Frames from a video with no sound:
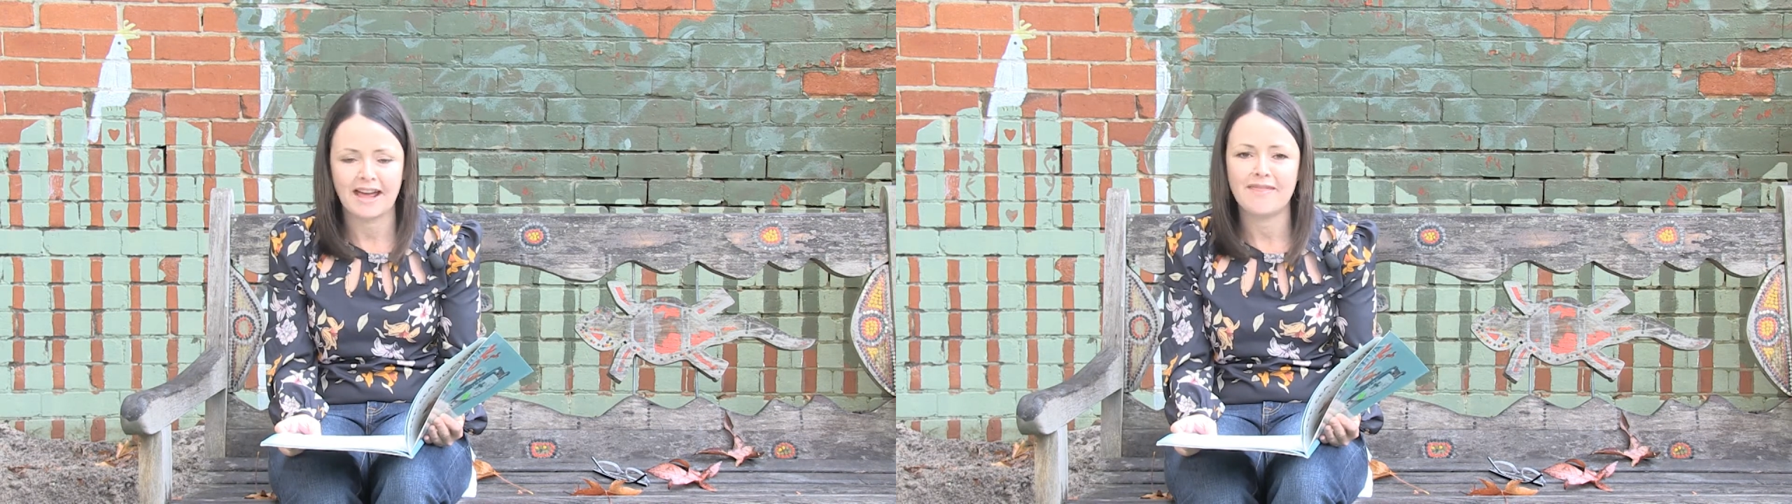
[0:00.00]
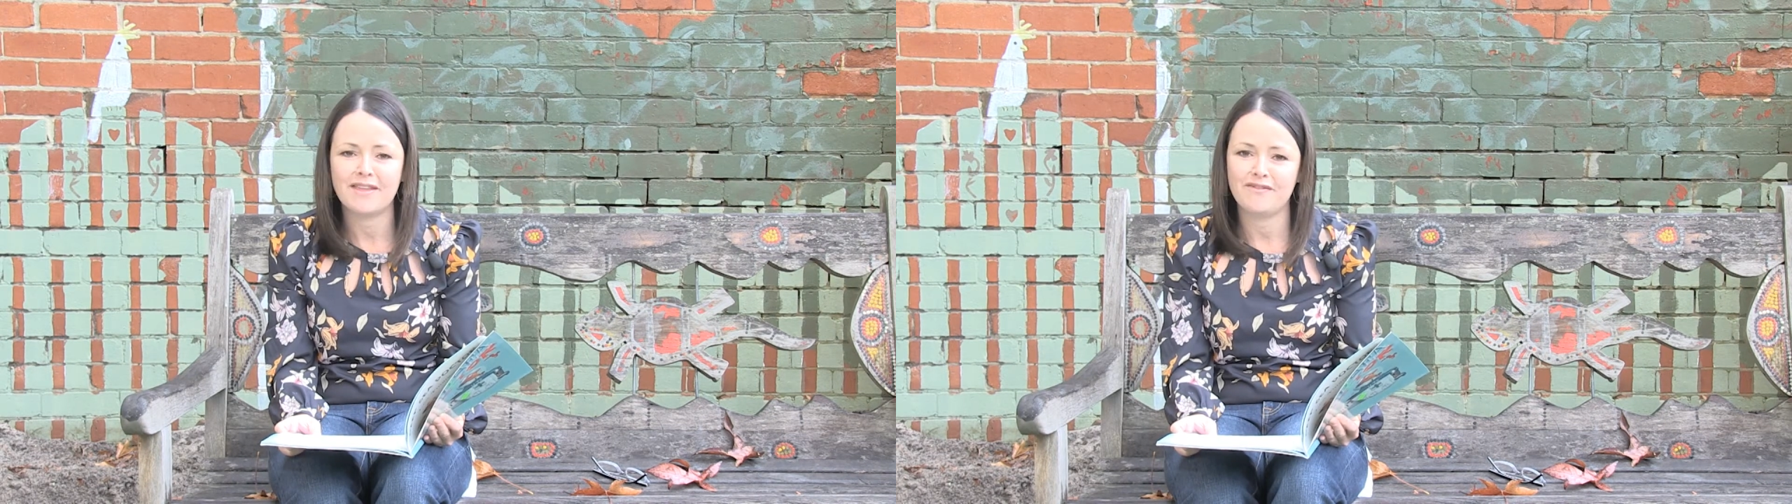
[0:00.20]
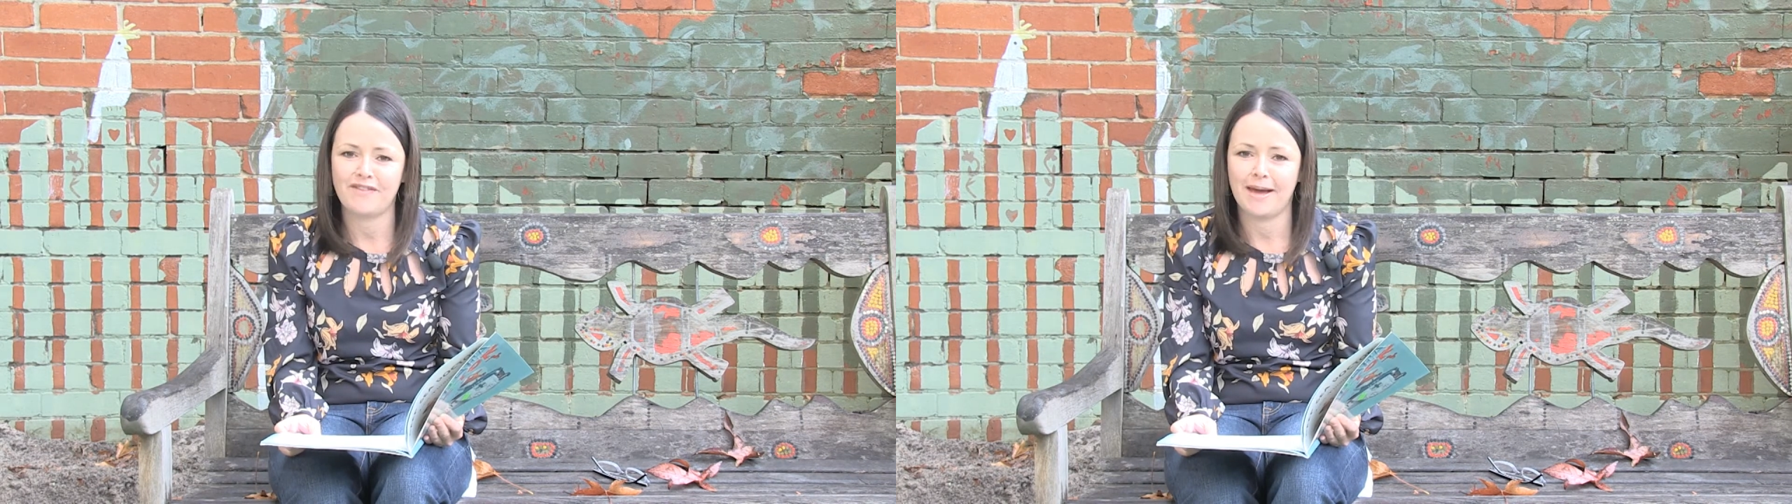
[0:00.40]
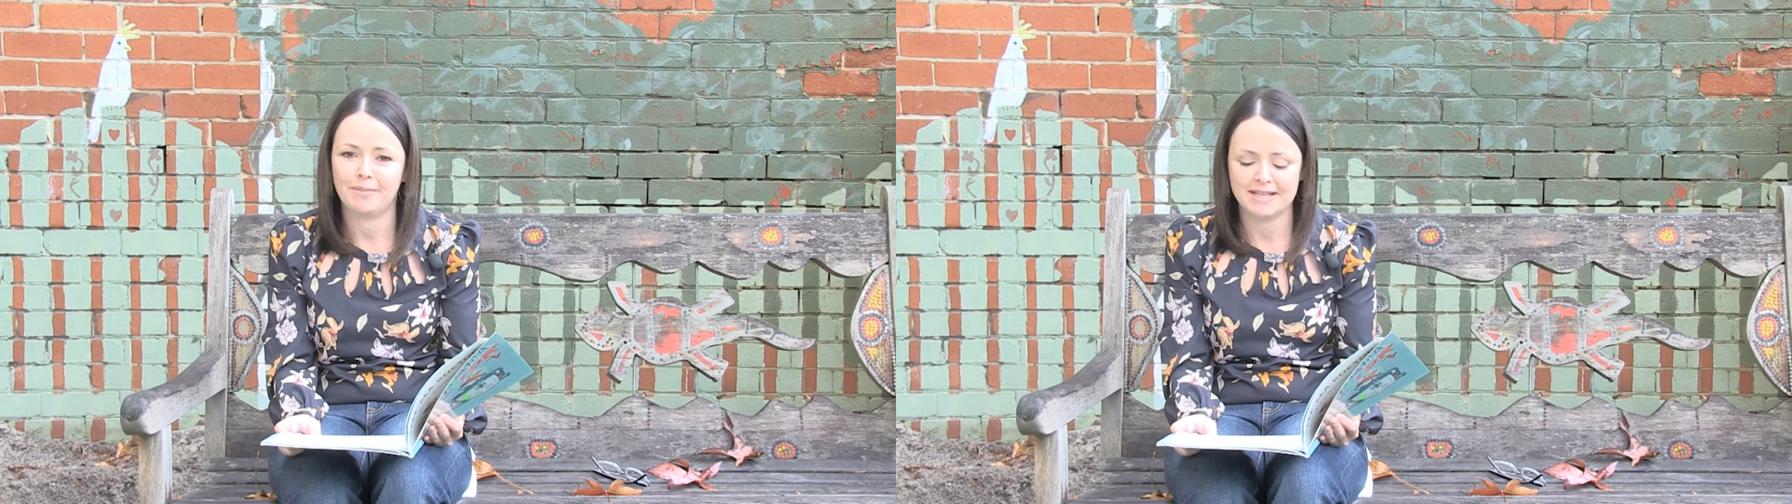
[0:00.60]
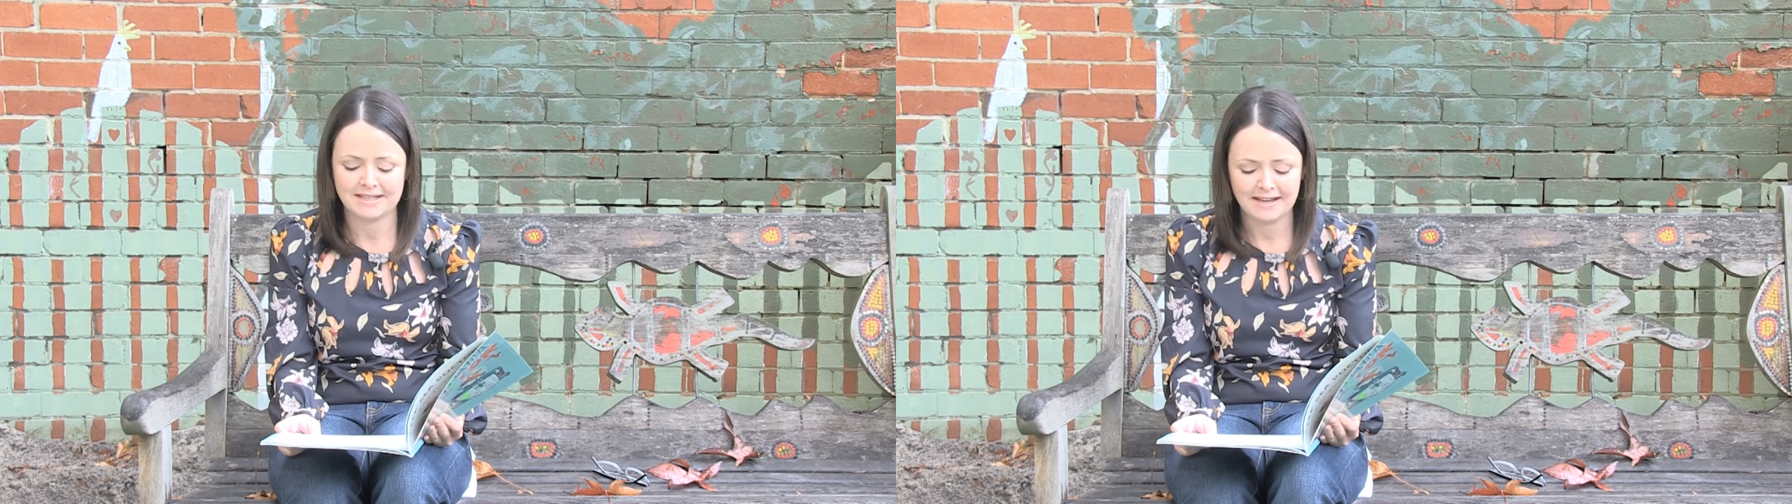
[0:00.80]
and their
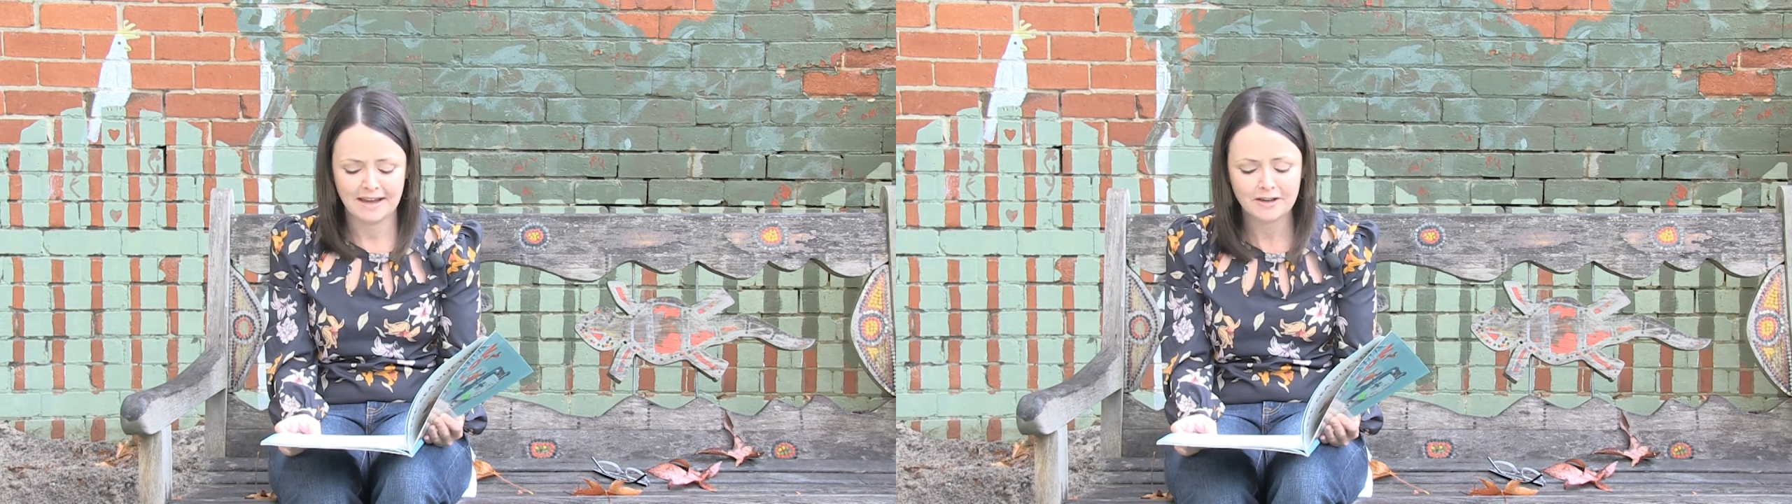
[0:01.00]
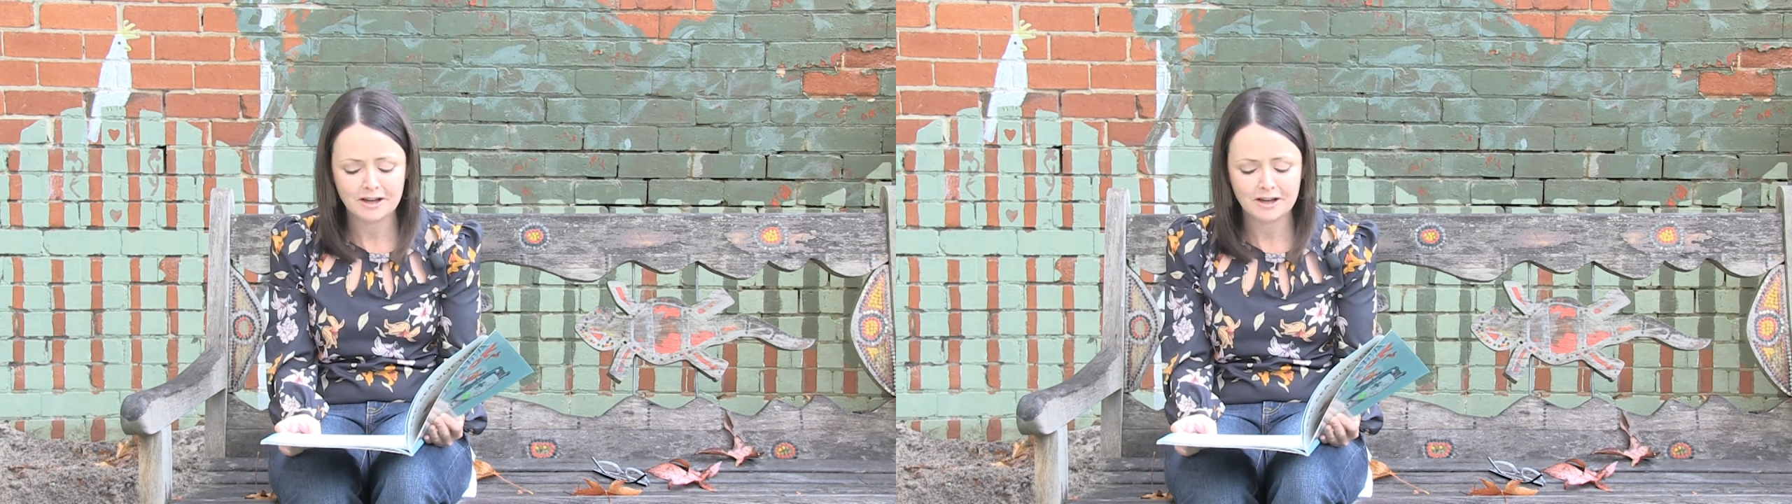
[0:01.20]
families in the